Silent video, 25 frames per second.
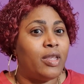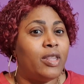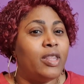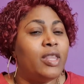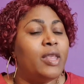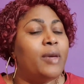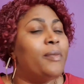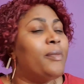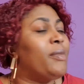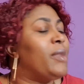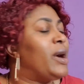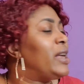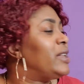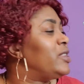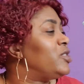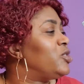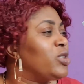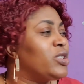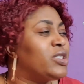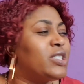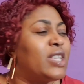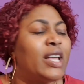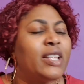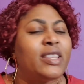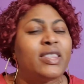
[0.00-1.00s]
the man
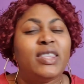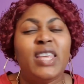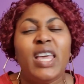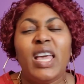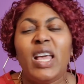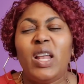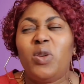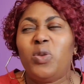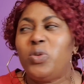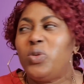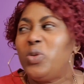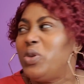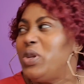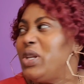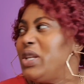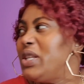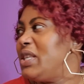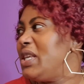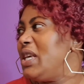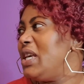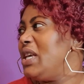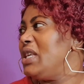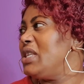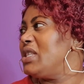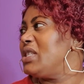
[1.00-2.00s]
just a tell you the
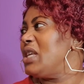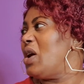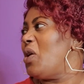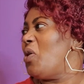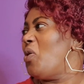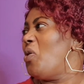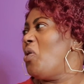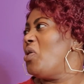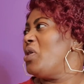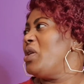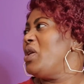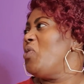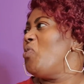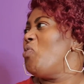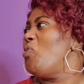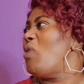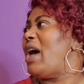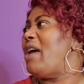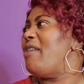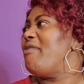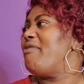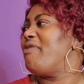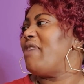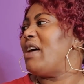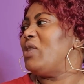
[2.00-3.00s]
thing, say, oh, the
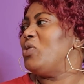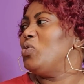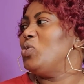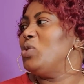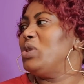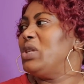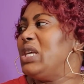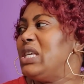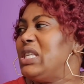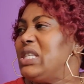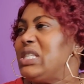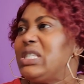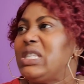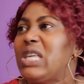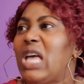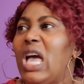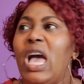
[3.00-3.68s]
wife I do this,